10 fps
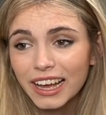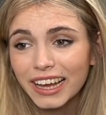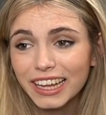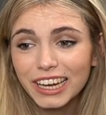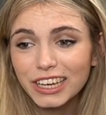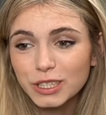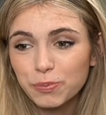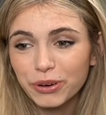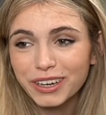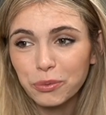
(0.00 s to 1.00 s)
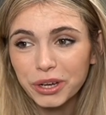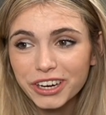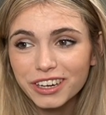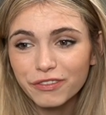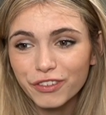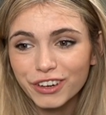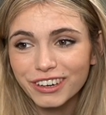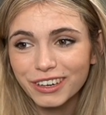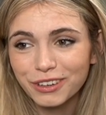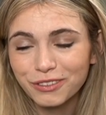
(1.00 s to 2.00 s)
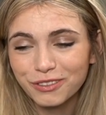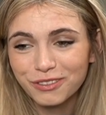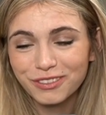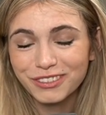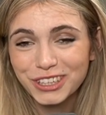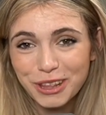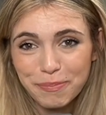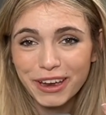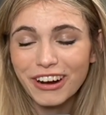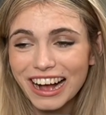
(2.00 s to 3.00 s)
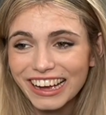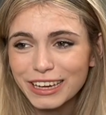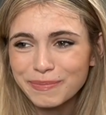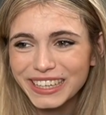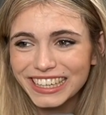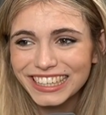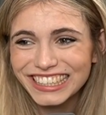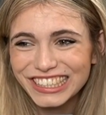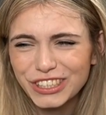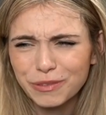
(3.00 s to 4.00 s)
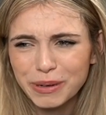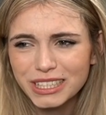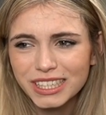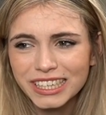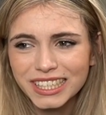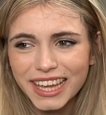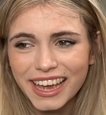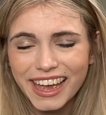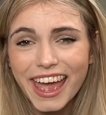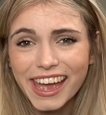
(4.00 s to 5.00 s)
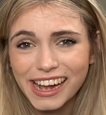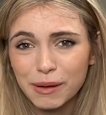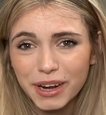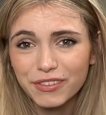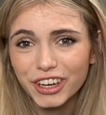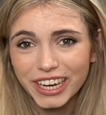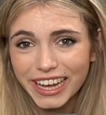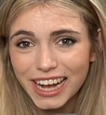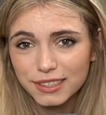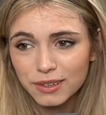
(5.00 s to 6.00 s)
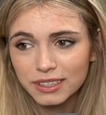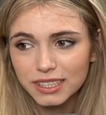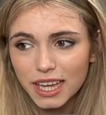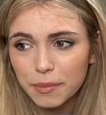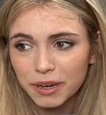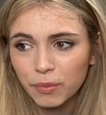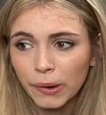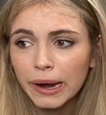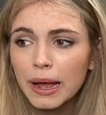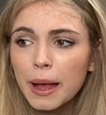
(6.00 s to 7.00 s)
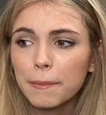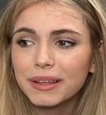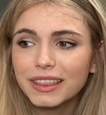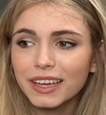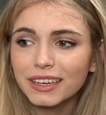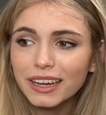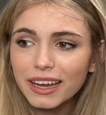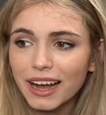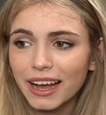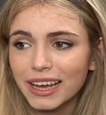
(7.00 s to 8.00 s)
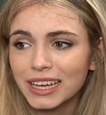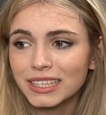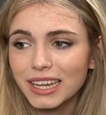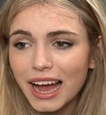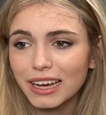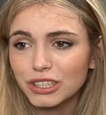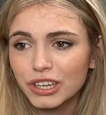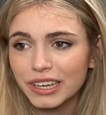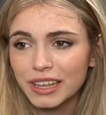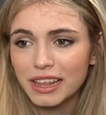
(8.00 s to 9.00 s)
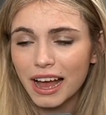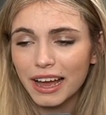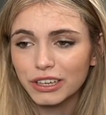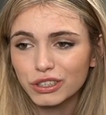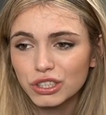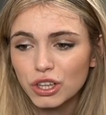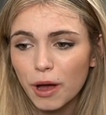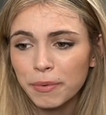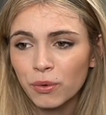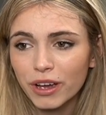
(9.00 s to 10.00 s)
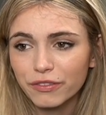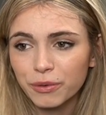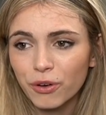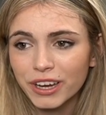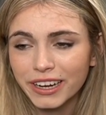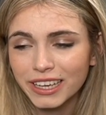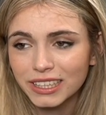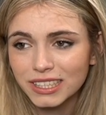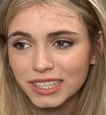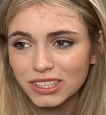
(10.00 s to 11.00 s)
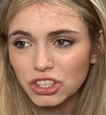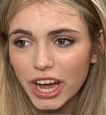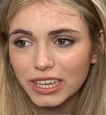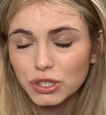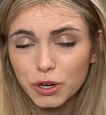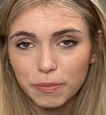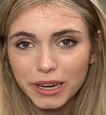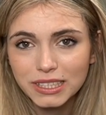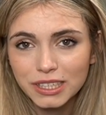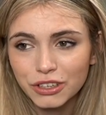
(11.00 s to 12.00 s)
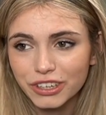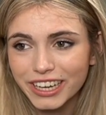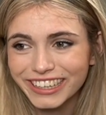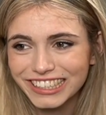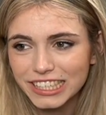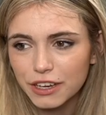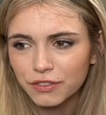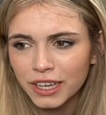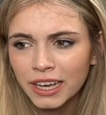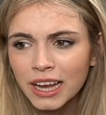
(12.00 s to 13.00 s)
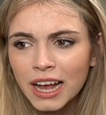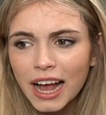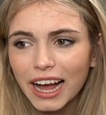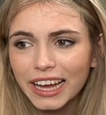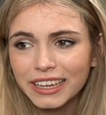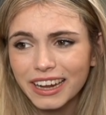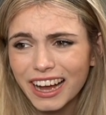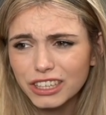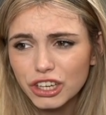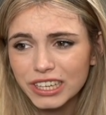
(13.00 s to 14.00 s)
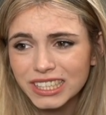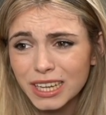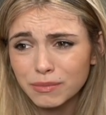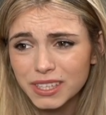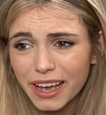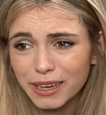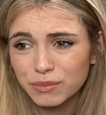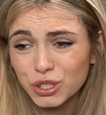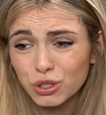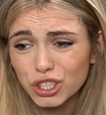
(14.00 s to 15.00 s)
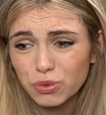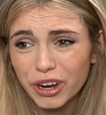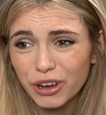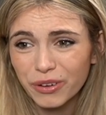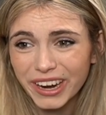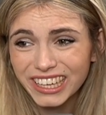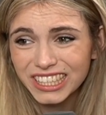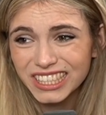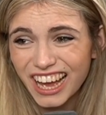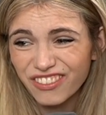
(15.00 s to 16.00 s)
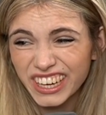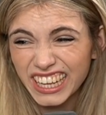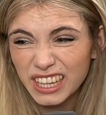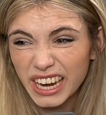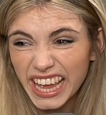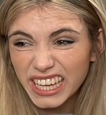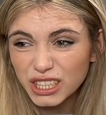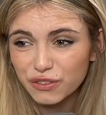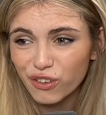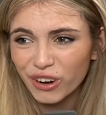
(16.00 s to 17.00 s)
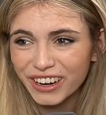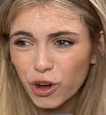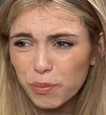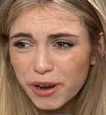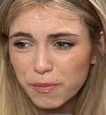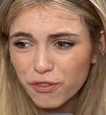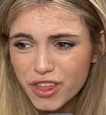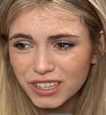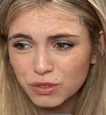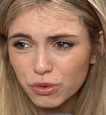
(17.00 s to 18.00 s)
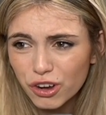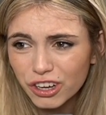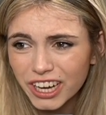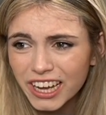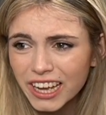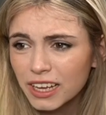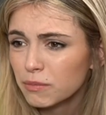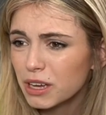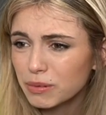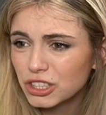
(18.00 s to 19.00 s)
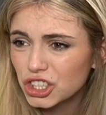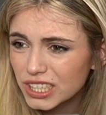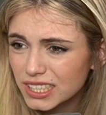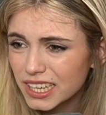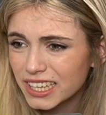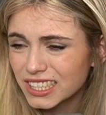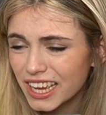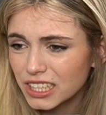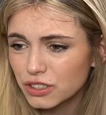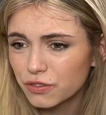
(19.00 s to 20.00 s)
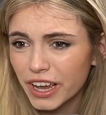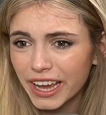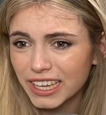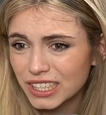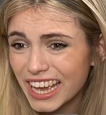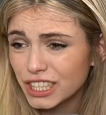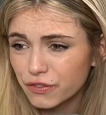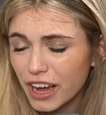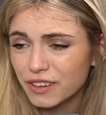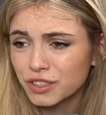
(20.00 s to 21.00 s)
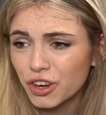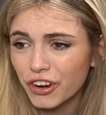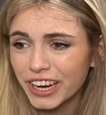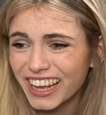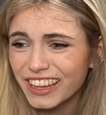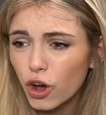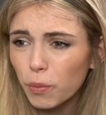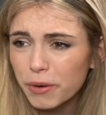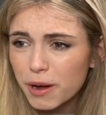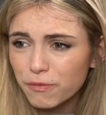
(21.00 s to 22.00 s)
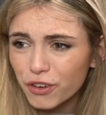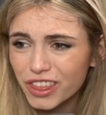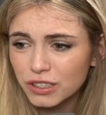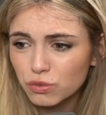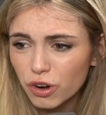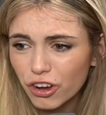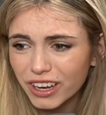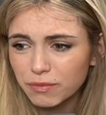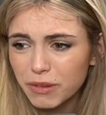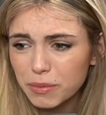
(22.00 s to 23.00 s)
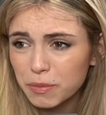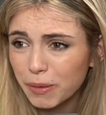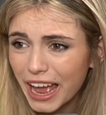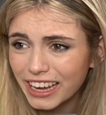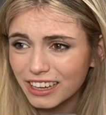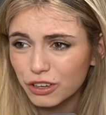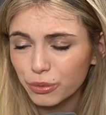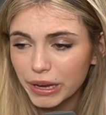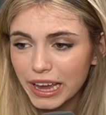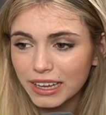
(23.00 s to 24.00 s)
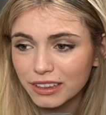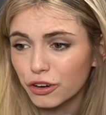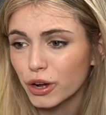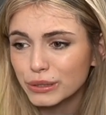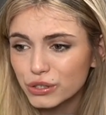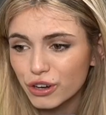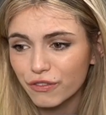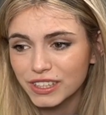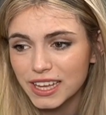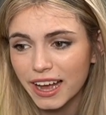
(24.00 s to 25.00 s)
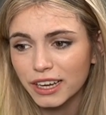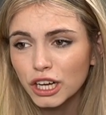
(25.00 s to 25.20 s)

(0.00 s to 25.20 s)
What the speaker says: it looks pretty weird to the bare eye, because you're basically saying, hey, I'm never going to castle in this game anymore. But the idea is actually that you're stopping white from going knight d6 check, so you're placing your king in safety. And actually, sometimes you just want to go knight e7 and then h4 and open up for this rook. Maybe g6, h5, sorry, and then open up for this rook, and maybe black can create their own sort of attack